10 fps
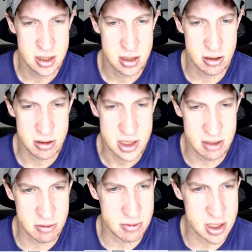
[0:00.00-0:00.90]
notice how
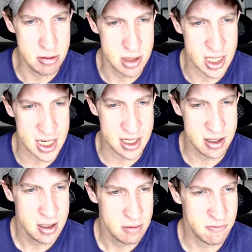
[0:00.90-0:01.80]
when we do that,
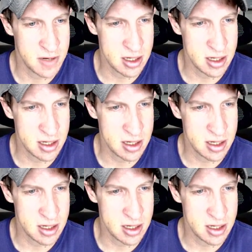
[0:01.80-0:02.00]
we've got